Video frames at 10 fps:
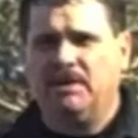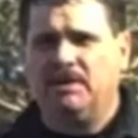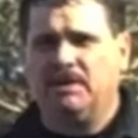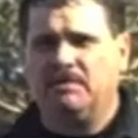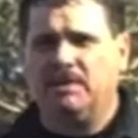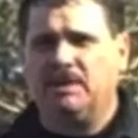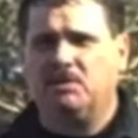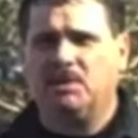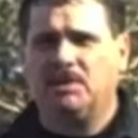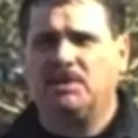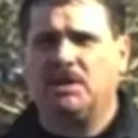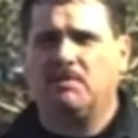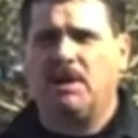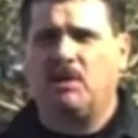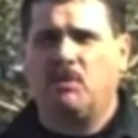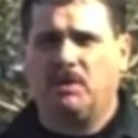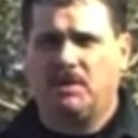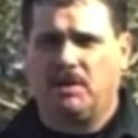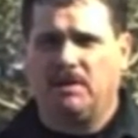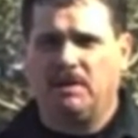Here in this video, we're going to talk about
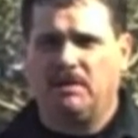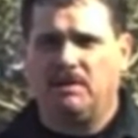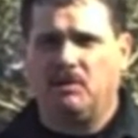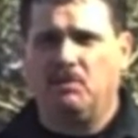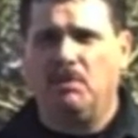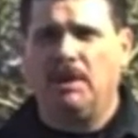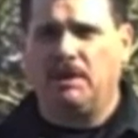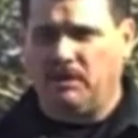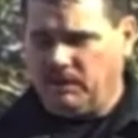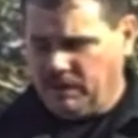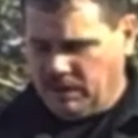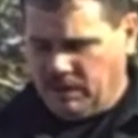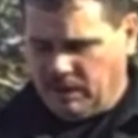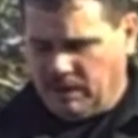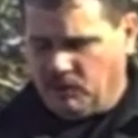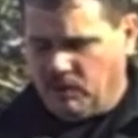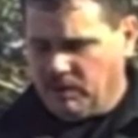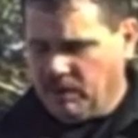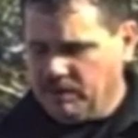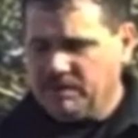work hardening on metal.
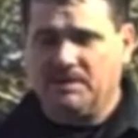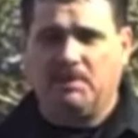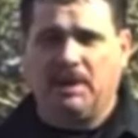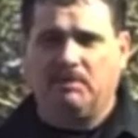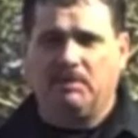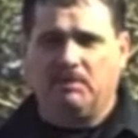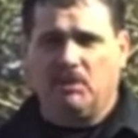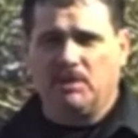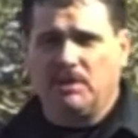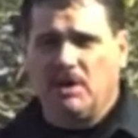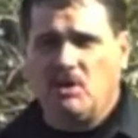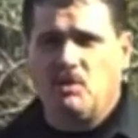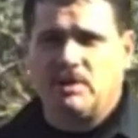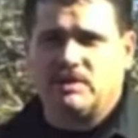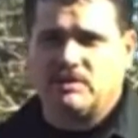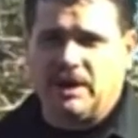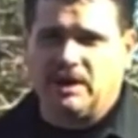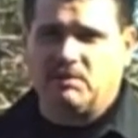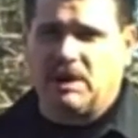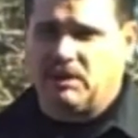Work hardening is important to know when
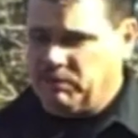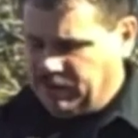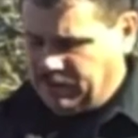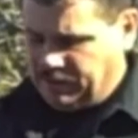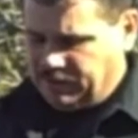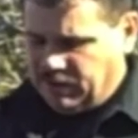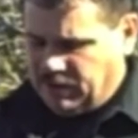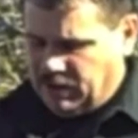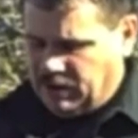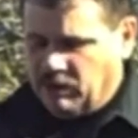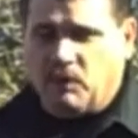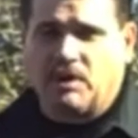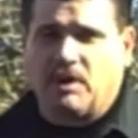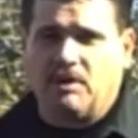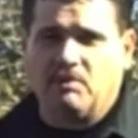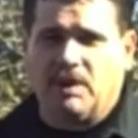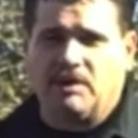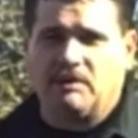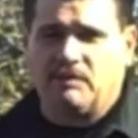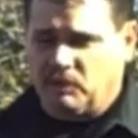straightening metal because work hardened
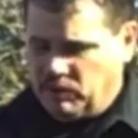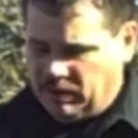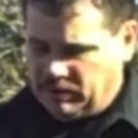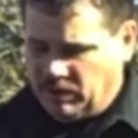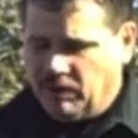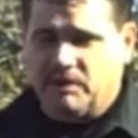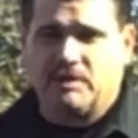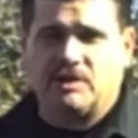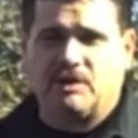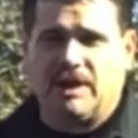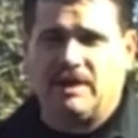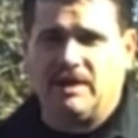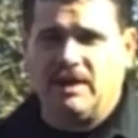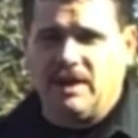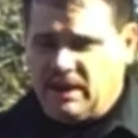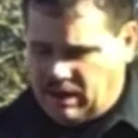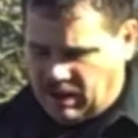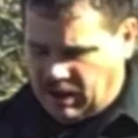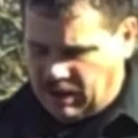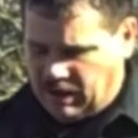metal, for one, is harder to straighten,
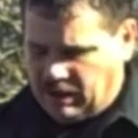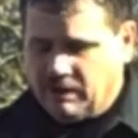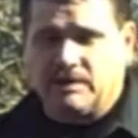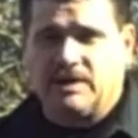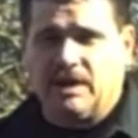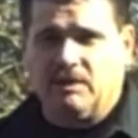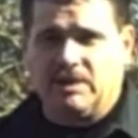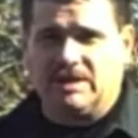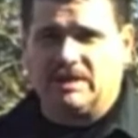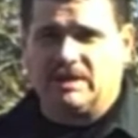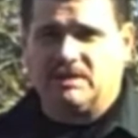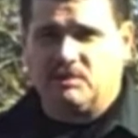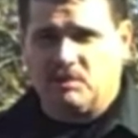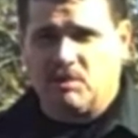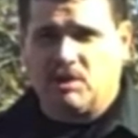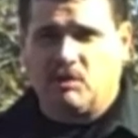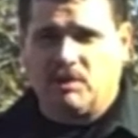and the second reason is when